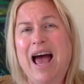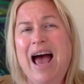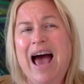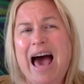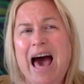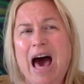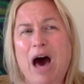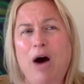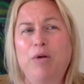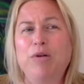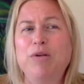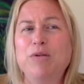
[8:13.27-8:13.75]

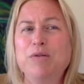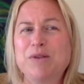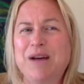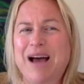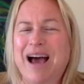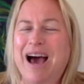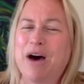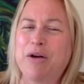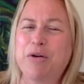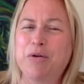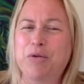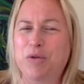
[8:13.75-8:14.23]
How
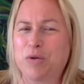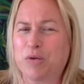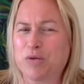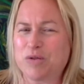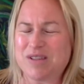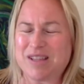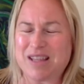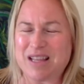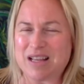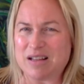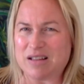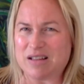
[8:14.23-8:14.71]
do
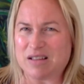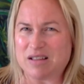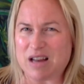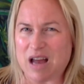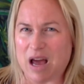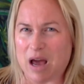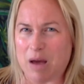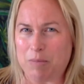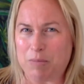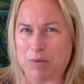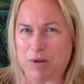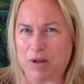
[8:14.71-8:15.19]
those things
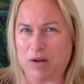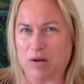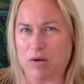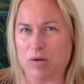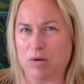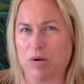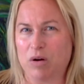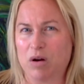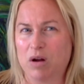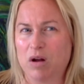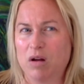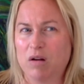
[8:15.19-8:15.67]
stop
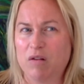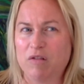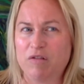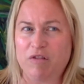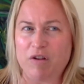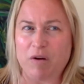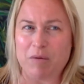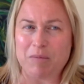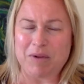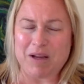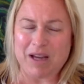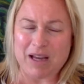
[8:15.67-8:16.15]
you
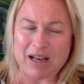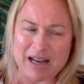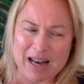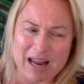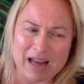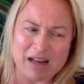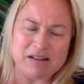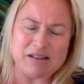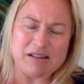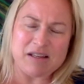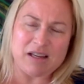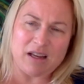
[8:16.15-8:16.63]
from
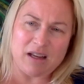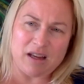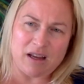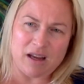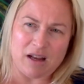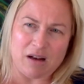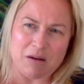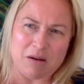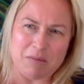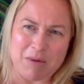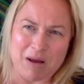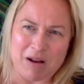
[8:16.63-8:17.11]

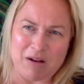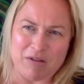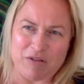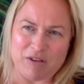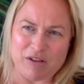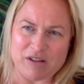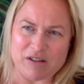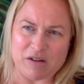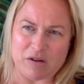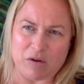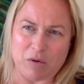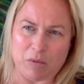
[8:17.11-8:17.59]
connecting in a
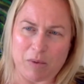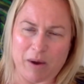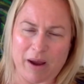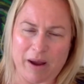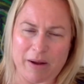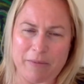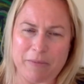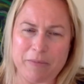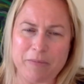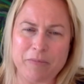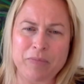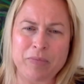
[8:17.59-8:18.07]
metaphysical
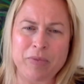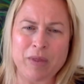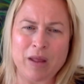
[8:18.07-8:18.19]
way?